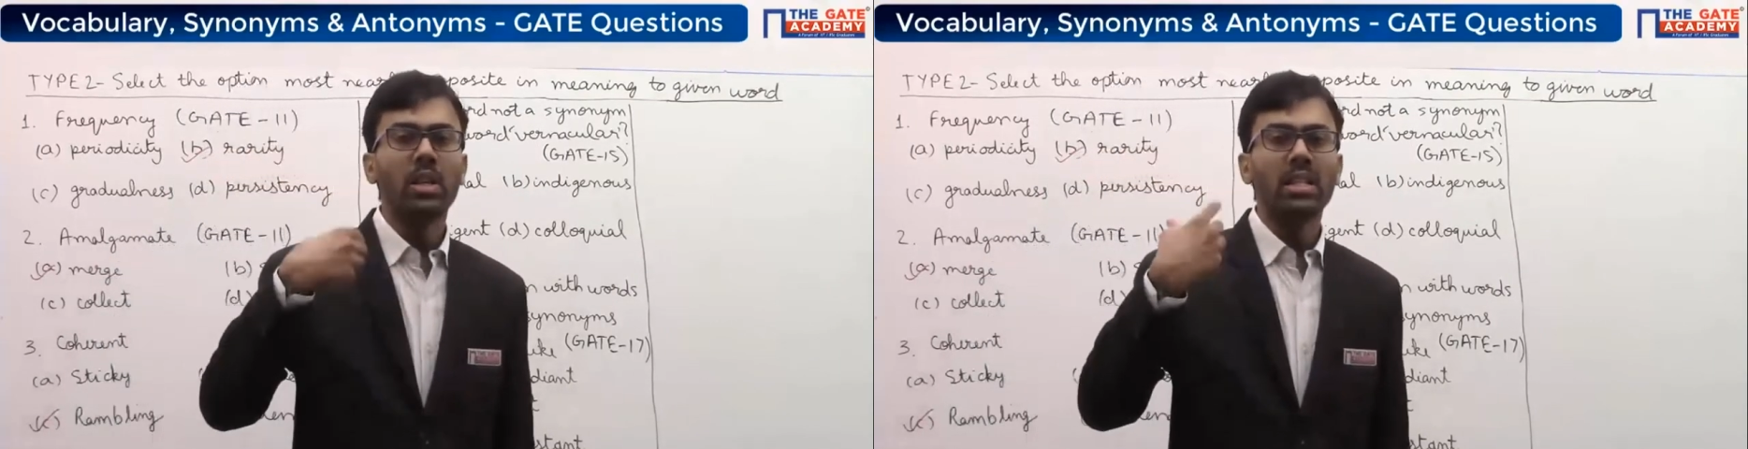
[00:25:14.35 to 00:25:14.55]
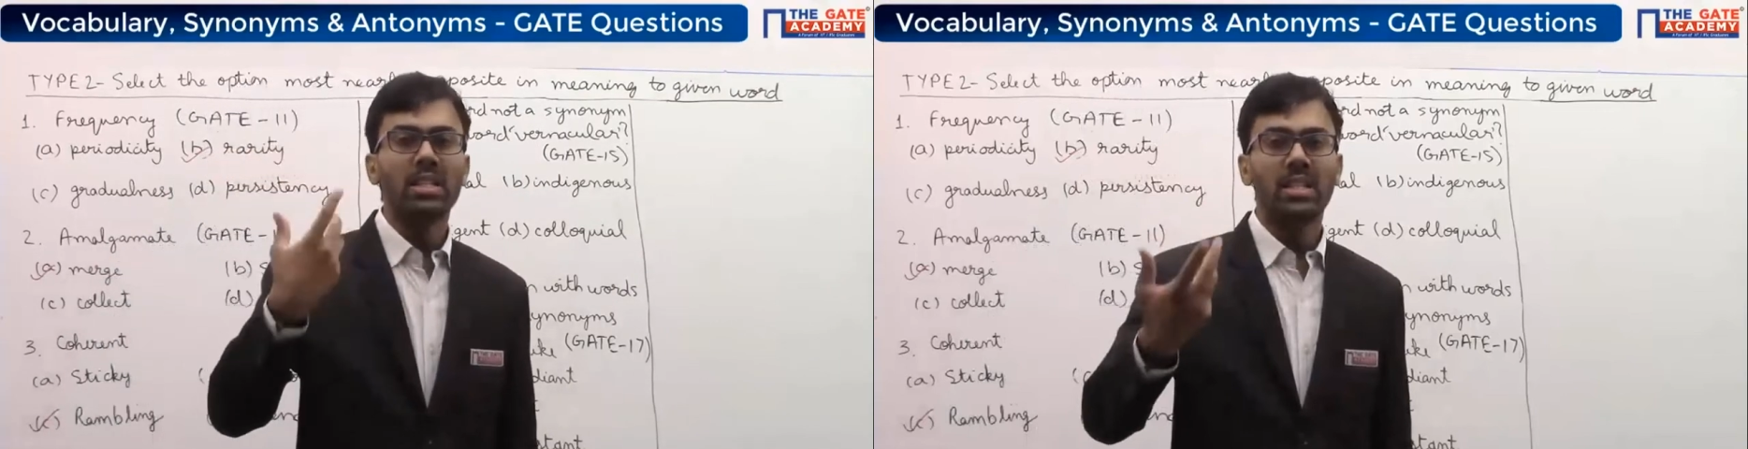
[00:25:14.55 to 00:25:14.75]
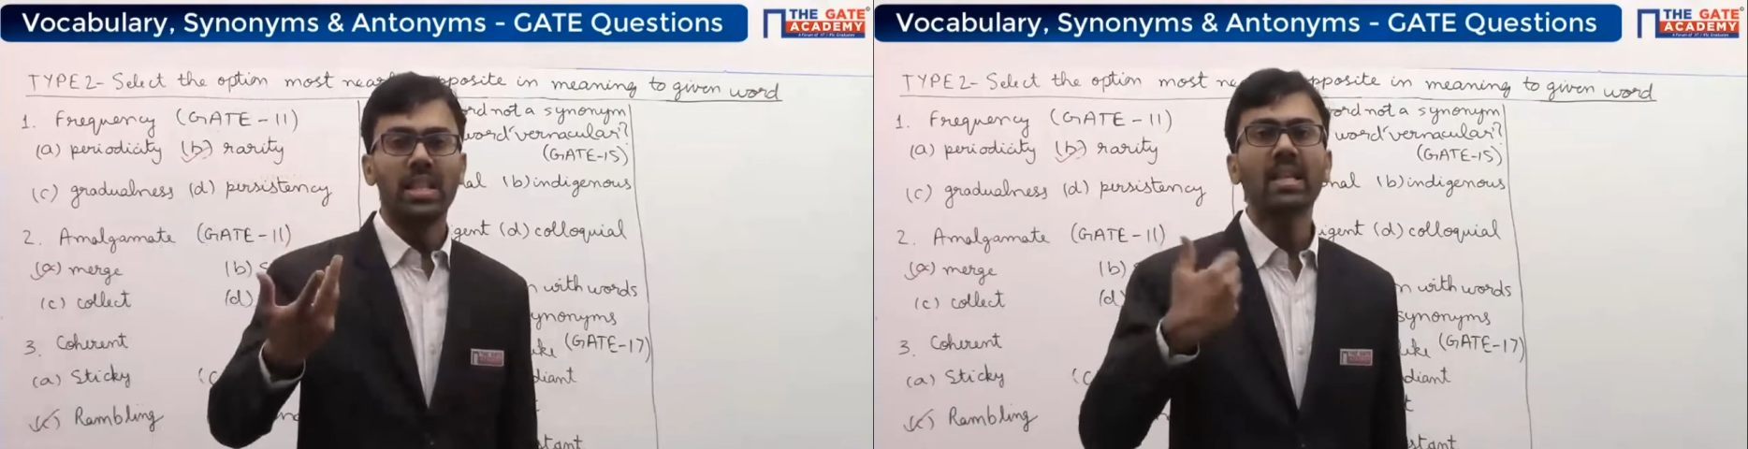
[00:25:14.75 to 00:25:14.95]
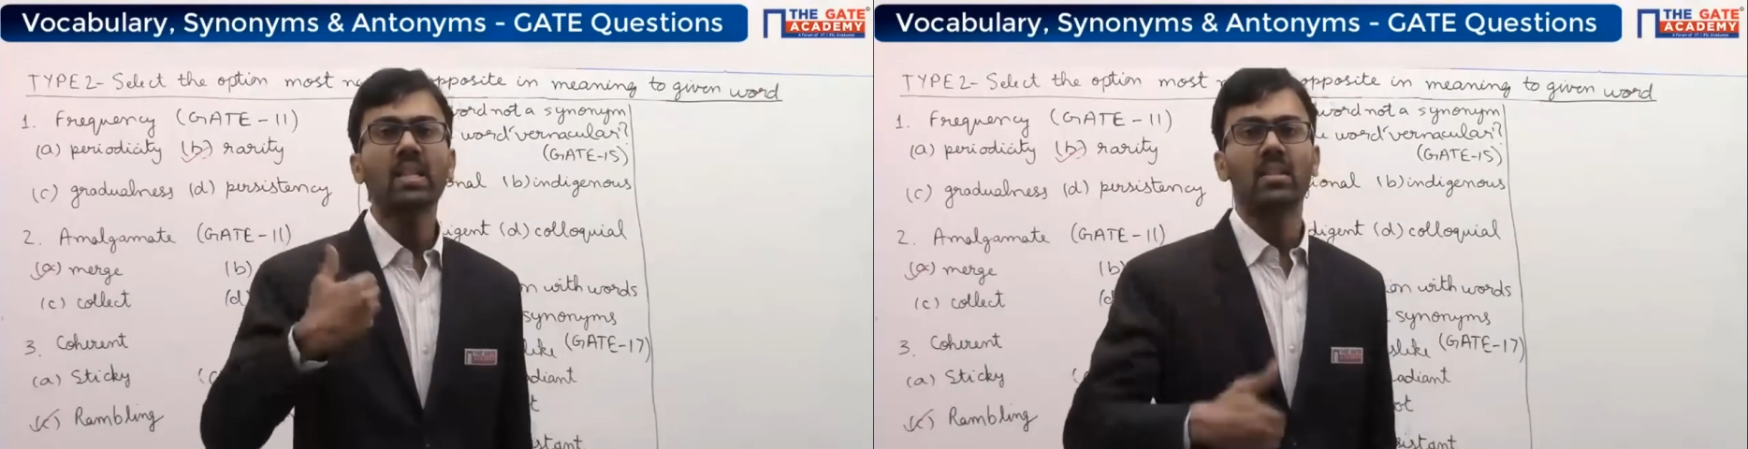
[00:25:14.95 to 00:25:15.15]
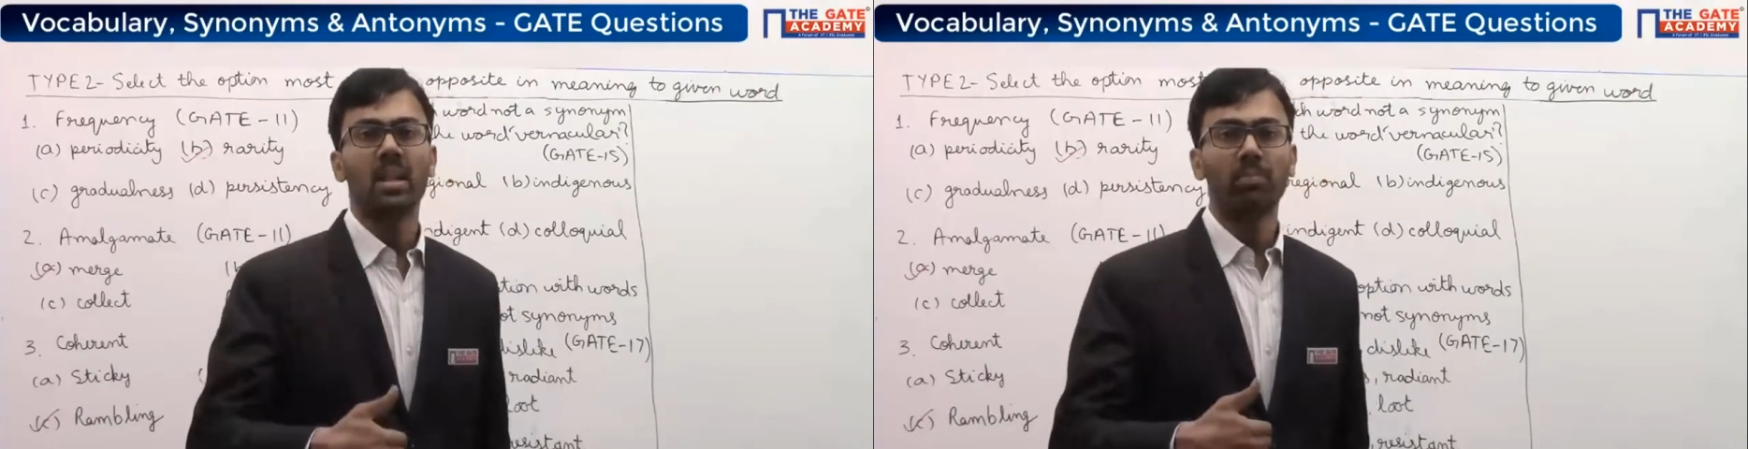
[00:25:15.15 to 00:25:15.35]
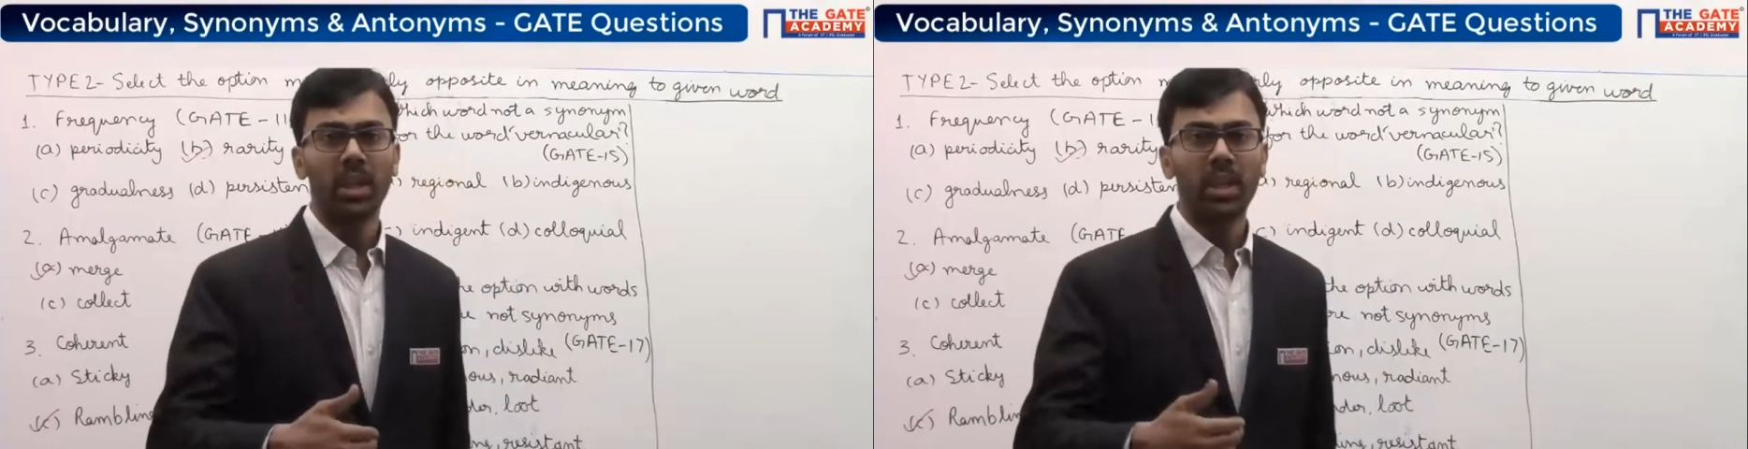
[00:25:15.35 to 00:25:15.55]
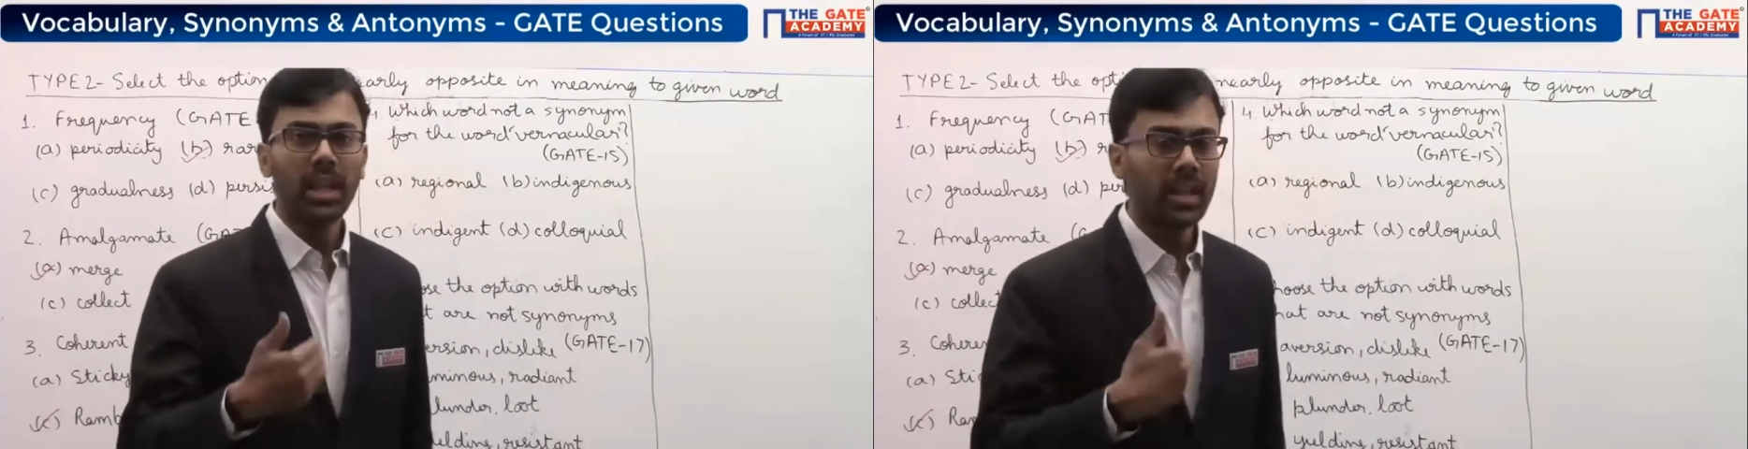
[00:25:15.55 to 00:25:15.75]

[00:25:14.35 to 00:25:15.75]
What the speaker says: saying something